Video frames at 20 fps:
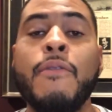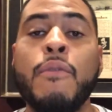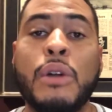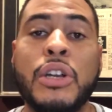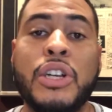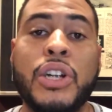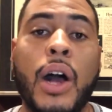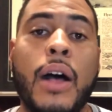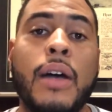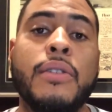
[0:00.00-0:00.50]

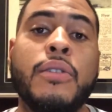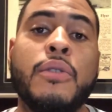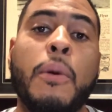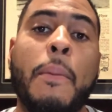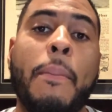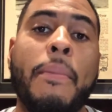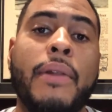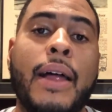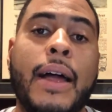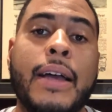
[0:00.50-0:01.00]
which also
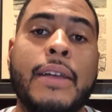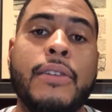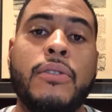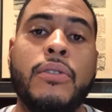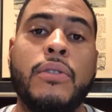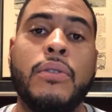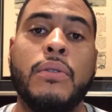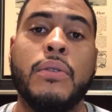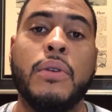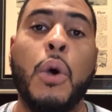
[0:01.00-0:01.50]
applies
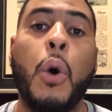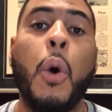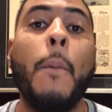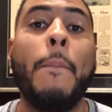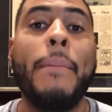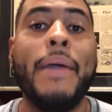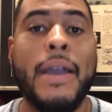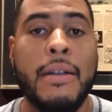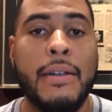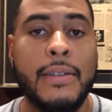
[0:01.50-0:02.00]
to
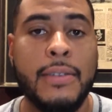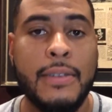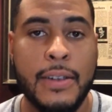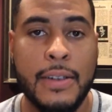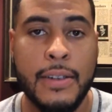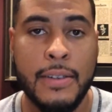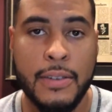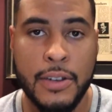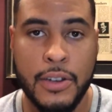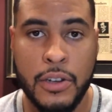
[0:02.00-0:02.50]

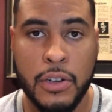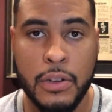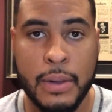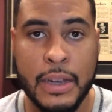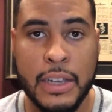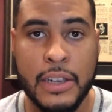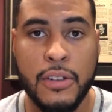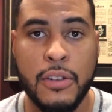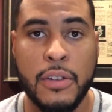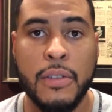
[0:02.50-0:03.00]
co-parenting
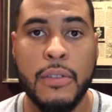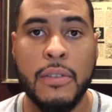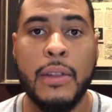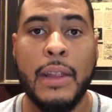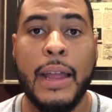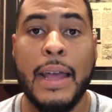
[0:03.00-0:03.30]
situations.